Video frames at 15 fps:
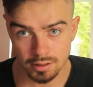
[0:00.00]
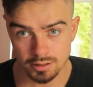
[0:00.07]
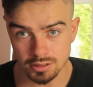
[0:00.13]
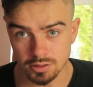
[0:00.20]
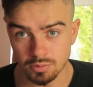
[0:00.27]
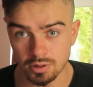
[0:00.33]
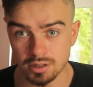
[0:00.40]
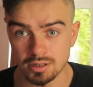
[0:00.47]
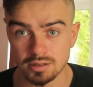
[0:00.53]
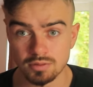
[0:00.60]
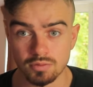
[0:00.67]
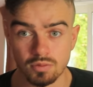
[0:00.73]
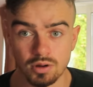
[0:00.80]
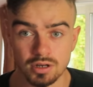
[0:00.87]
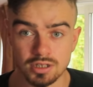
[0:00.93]
So what
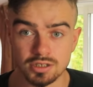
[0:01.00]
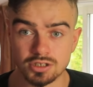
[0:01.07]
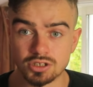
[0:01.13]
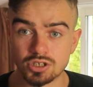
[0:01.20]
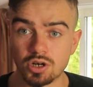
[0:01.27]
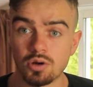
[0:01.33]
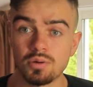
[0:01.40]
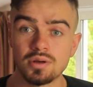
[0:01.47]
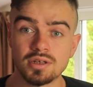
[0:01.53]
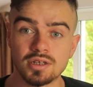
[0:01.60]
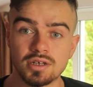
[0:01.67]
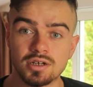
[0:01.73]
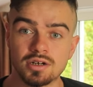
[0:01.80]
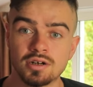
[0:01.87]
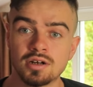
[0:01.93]
what he's showing
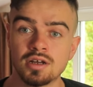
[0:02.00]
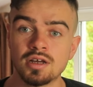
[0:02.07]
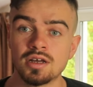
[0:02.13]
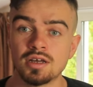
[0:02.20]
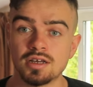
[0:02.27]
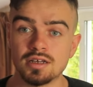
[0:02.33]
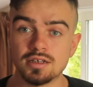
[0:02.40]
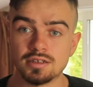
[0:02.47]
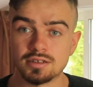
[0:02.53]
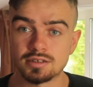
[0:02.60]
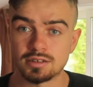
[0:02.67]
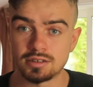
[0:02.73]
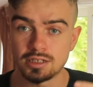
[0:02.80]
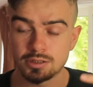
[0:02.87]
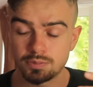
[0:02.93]
here
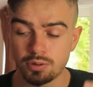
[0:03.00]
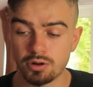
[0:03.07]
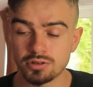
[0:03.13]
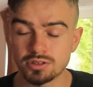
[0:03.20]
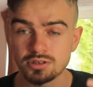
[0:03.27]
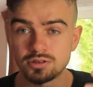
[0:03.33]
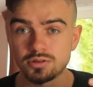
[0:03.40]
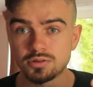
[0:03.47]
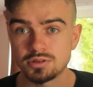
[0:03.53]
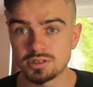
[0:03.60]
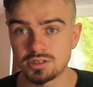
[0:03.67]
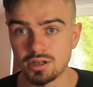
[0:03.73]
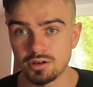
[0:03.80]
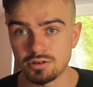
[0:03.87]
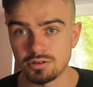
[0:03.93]
is this person who
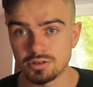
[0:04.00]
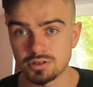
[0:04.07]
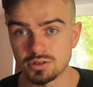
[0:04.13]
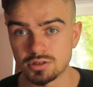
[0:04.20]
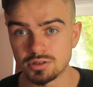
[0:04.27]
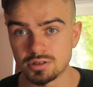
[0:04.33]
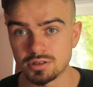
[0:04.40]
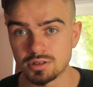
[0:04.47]
stutters